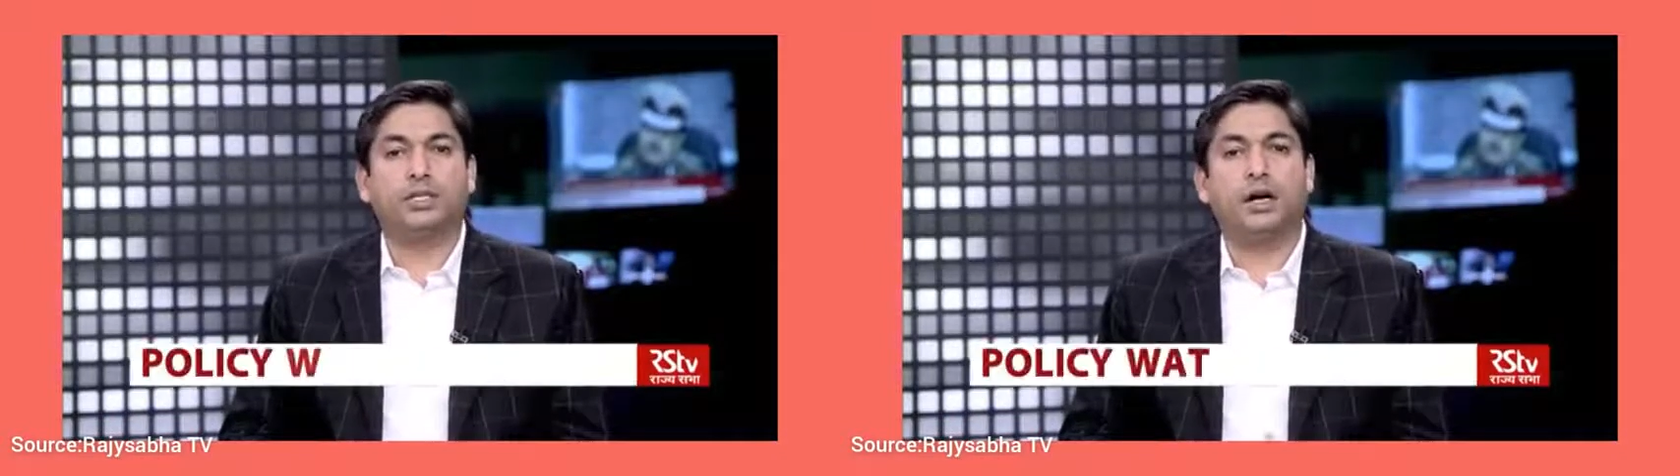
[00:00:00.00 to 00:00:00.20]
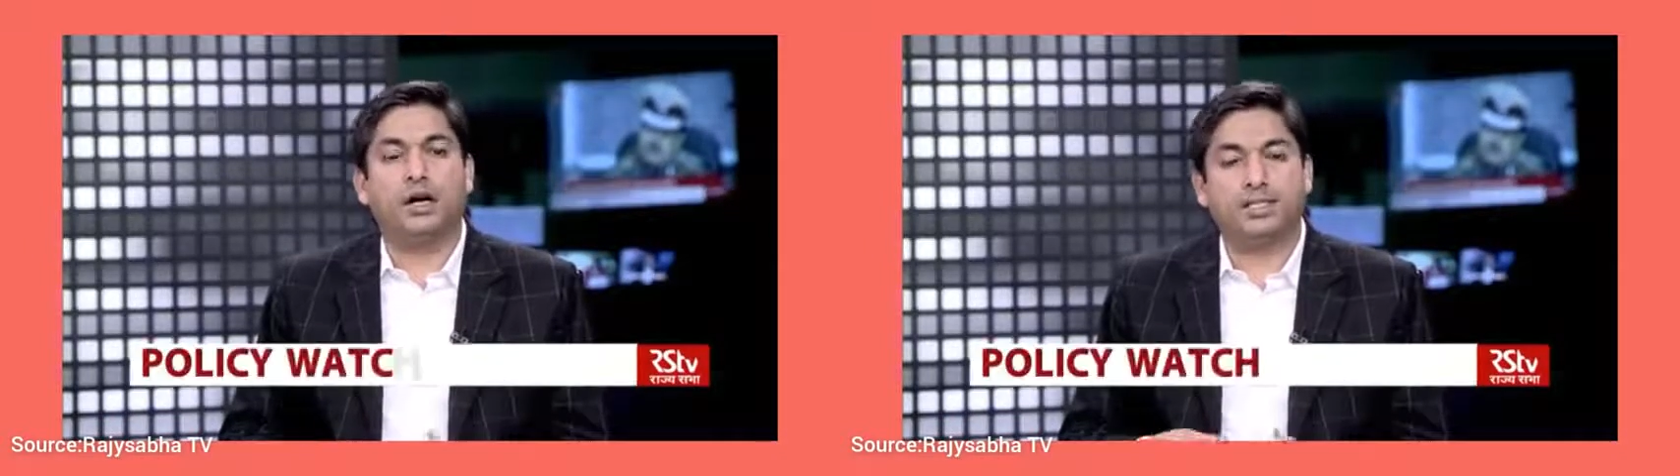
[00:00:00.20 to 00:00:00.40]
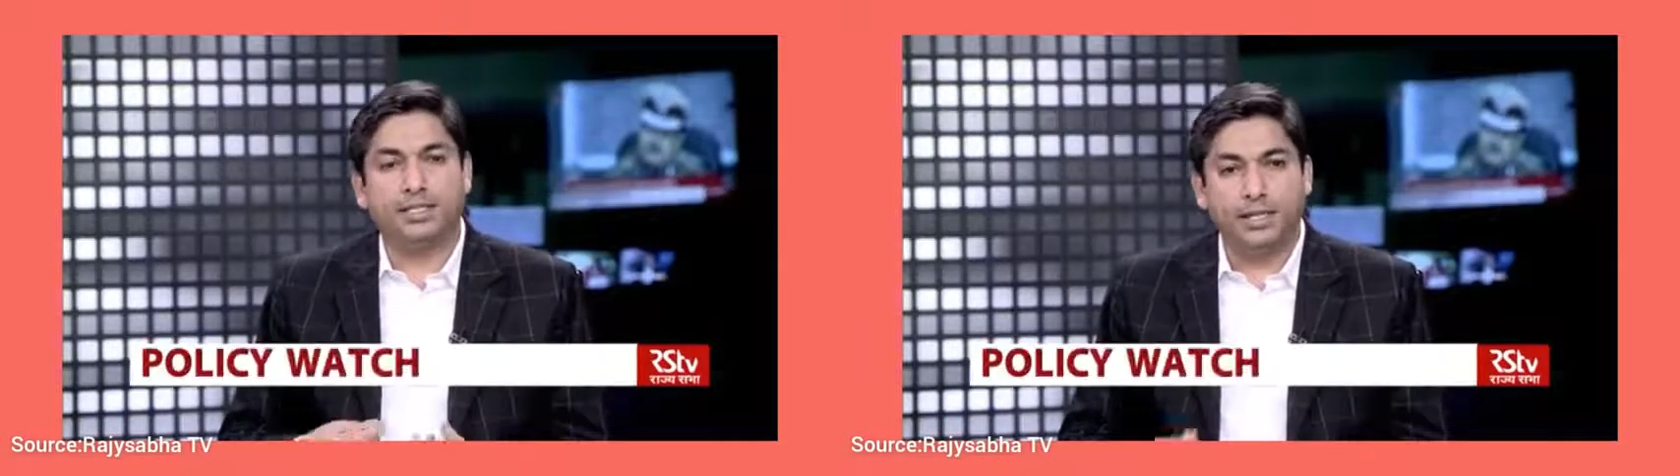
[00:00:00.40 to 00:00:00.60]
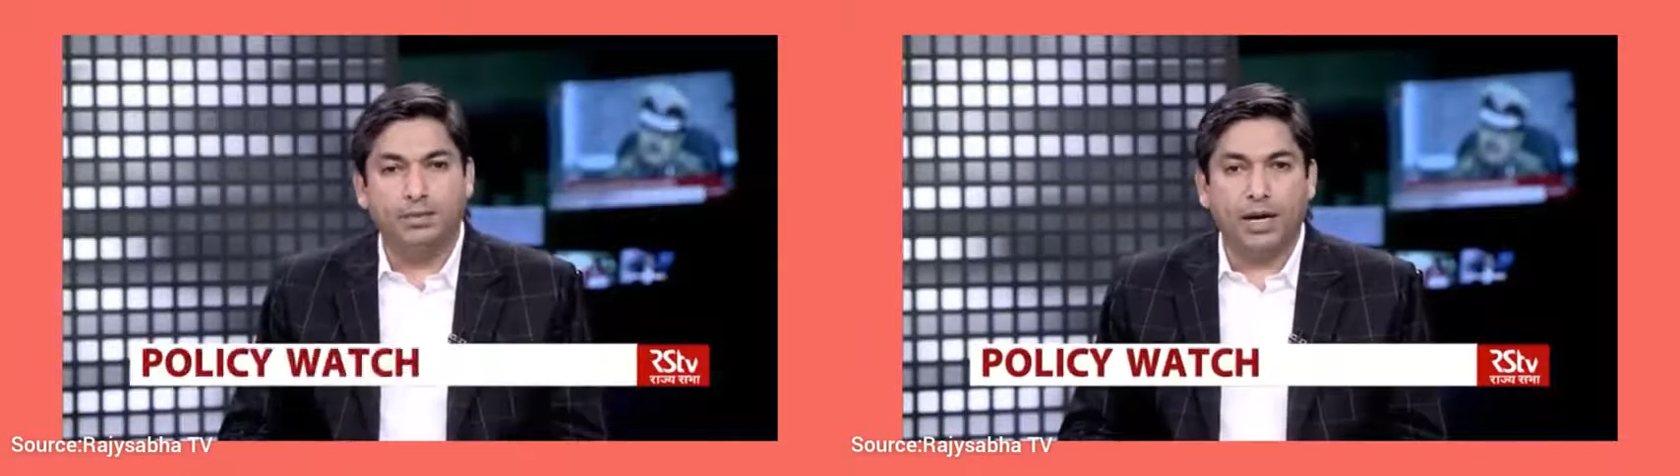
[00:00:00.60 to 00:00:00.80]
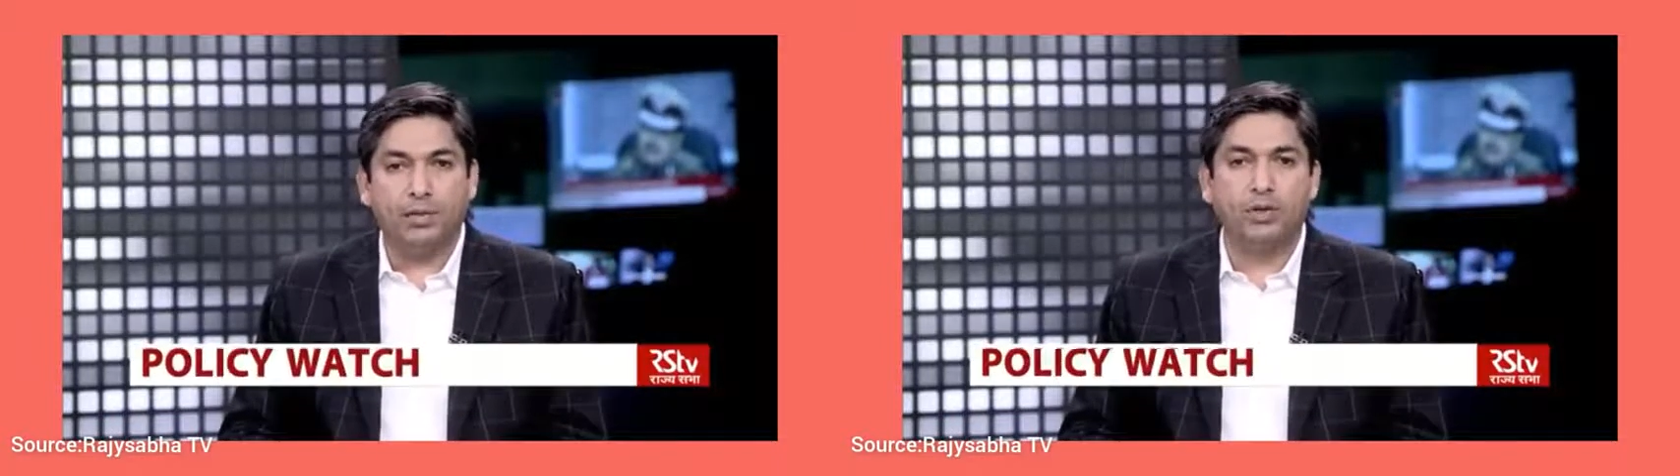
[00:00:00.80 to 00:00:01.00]
are still
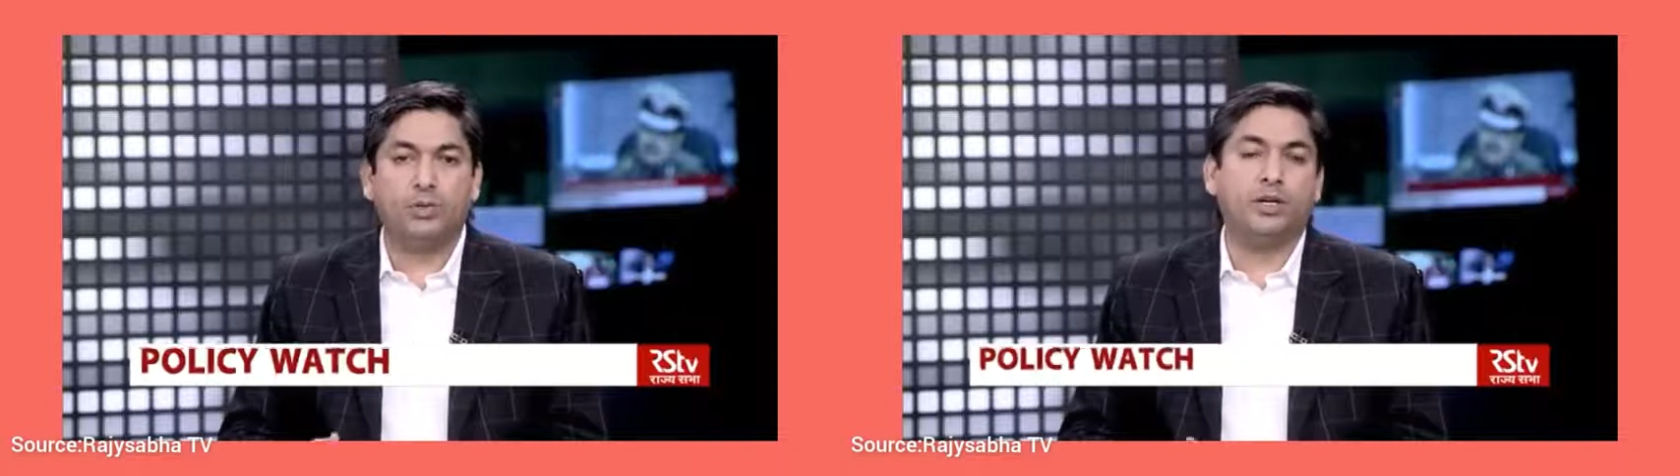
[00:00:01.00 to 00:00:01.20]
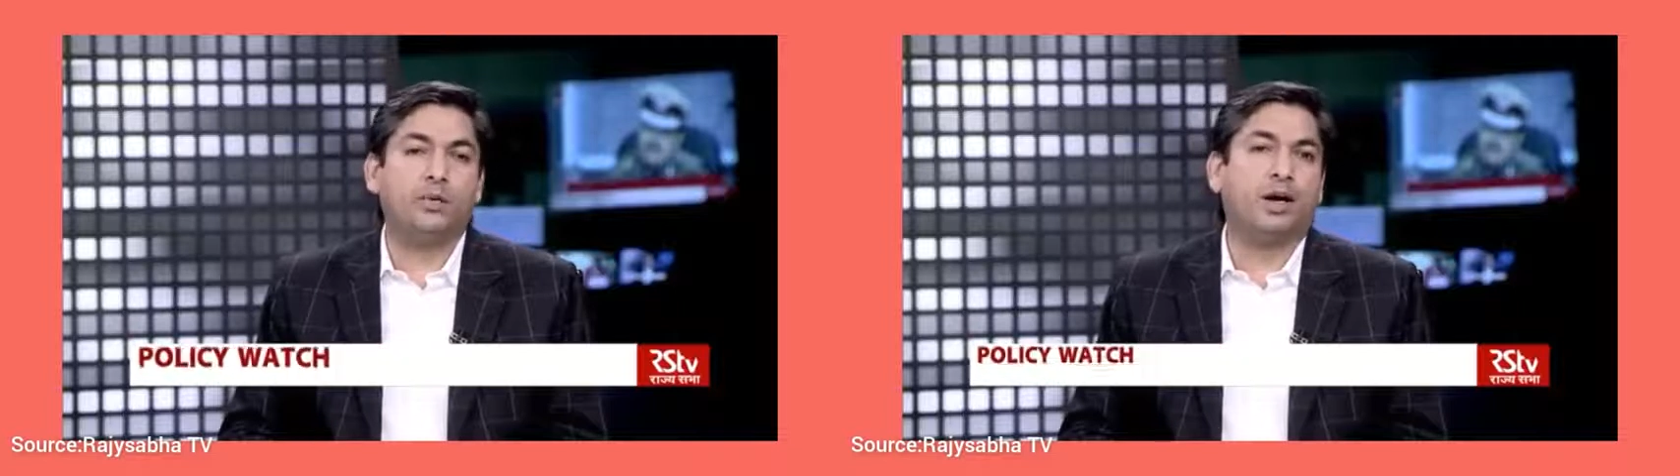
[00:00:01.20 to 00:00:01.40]
manual, where